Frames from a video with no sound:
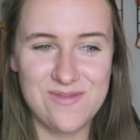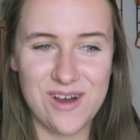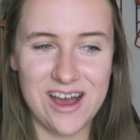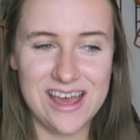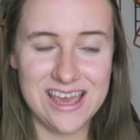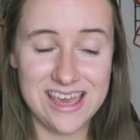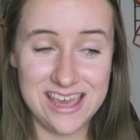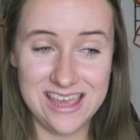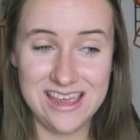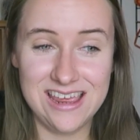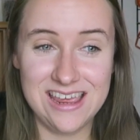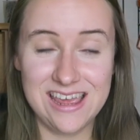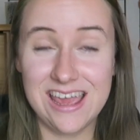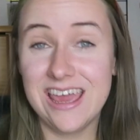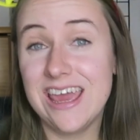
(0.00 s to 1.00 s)
but
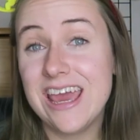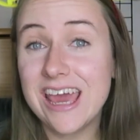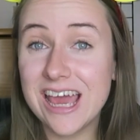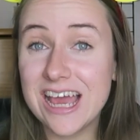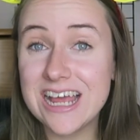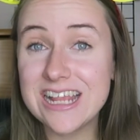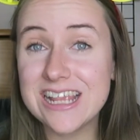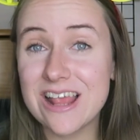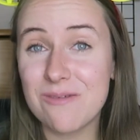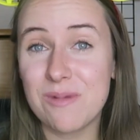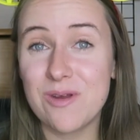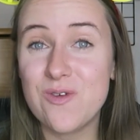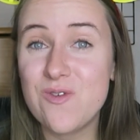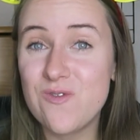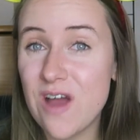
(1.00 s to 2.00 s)
he is, and
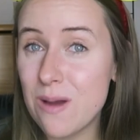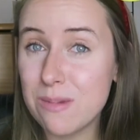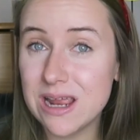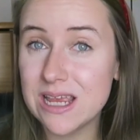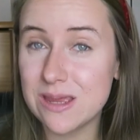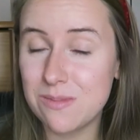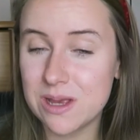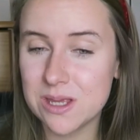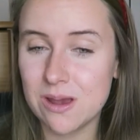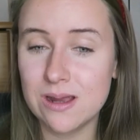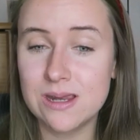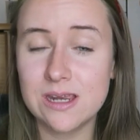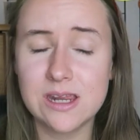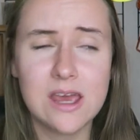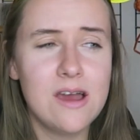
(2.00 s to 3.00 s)
my family seem
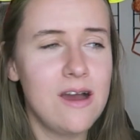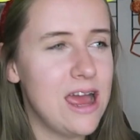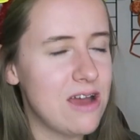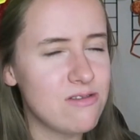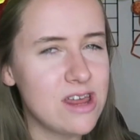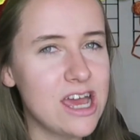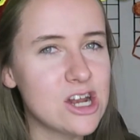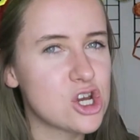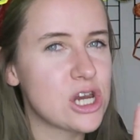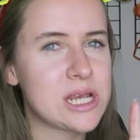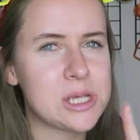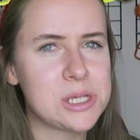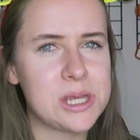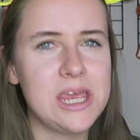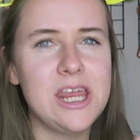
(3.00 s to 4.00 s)
excited. I haven't actually
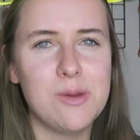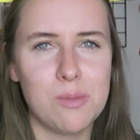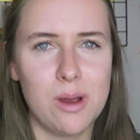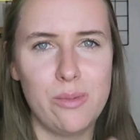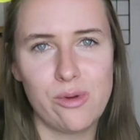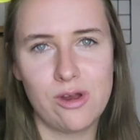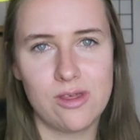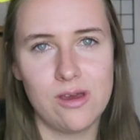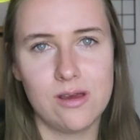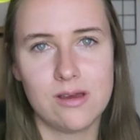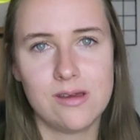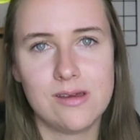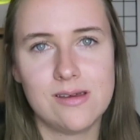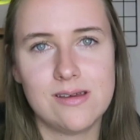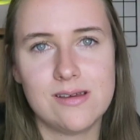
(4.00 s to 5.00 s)
seen my brother.
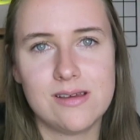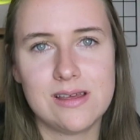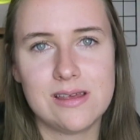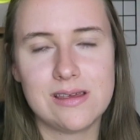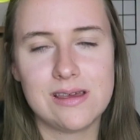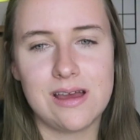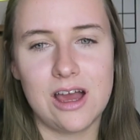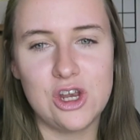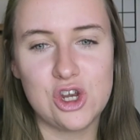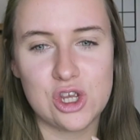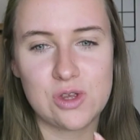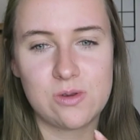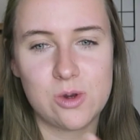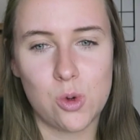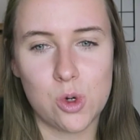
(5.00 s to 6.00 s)
I
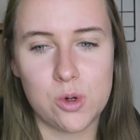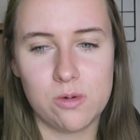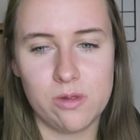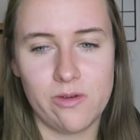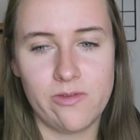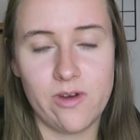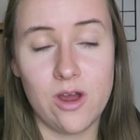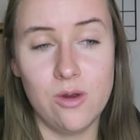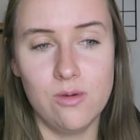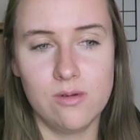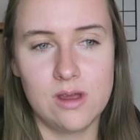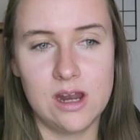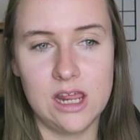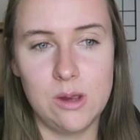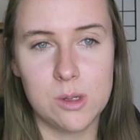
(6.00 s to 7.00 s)
just talked to him on the phone,
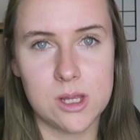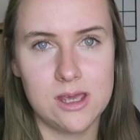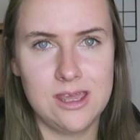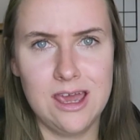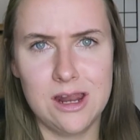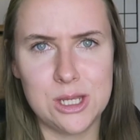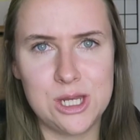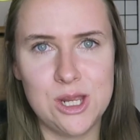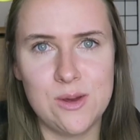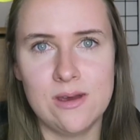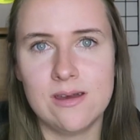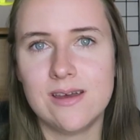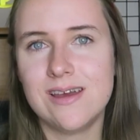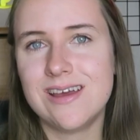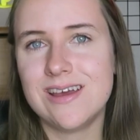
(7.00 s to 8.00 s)
and he was like, yeah, let's do
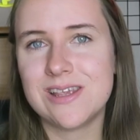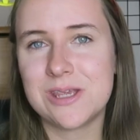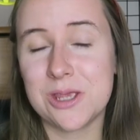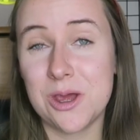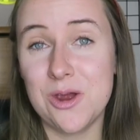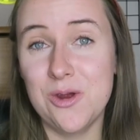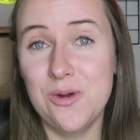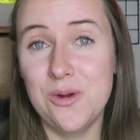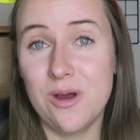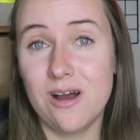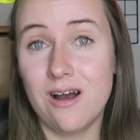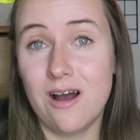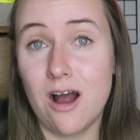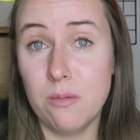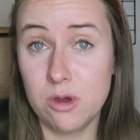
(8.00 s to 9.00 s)
it. So
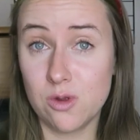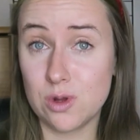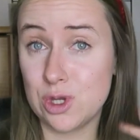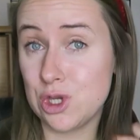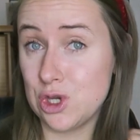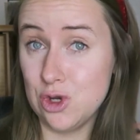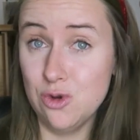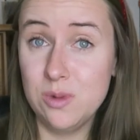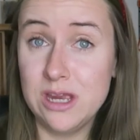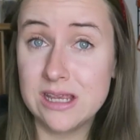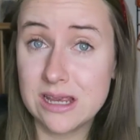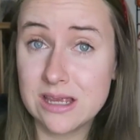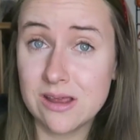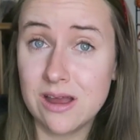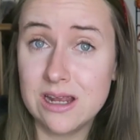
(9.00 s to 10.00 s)
I'm going to assume he's
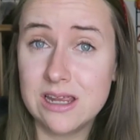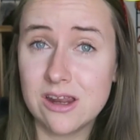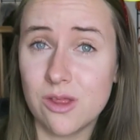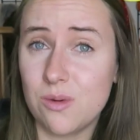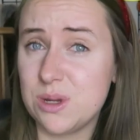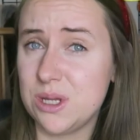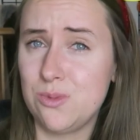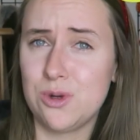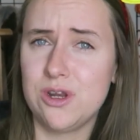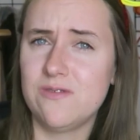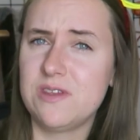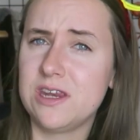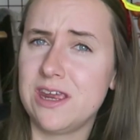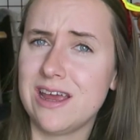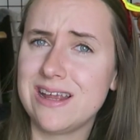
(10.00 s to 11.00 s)
excited, otherwise he wouldn't
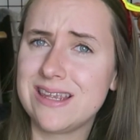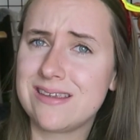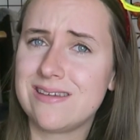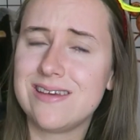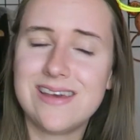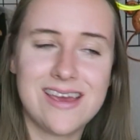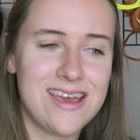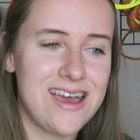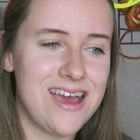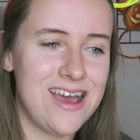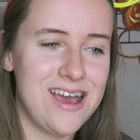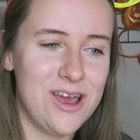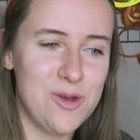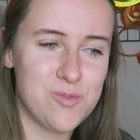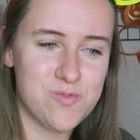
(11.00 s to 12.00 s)
have said yes.
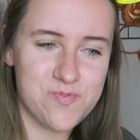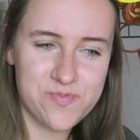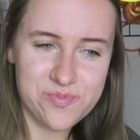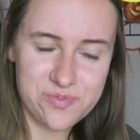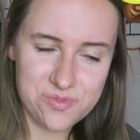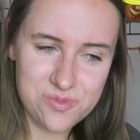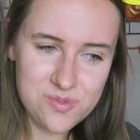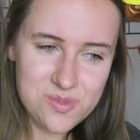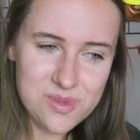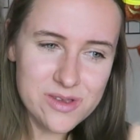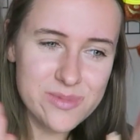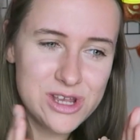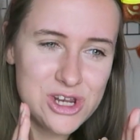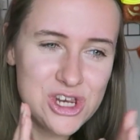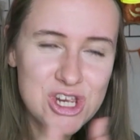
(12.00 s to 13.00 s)

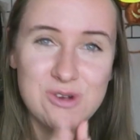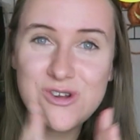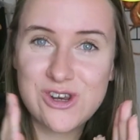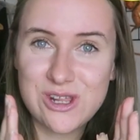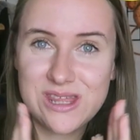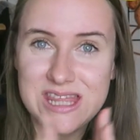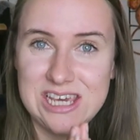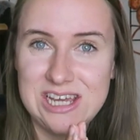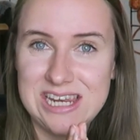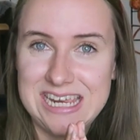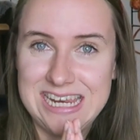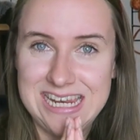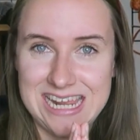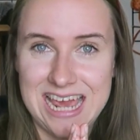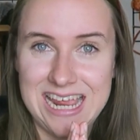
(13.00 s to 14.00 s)
But in
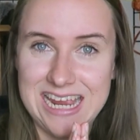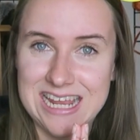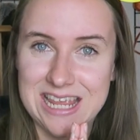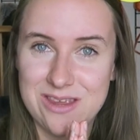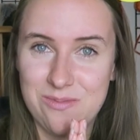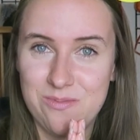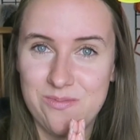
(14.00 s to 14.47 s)
213 days,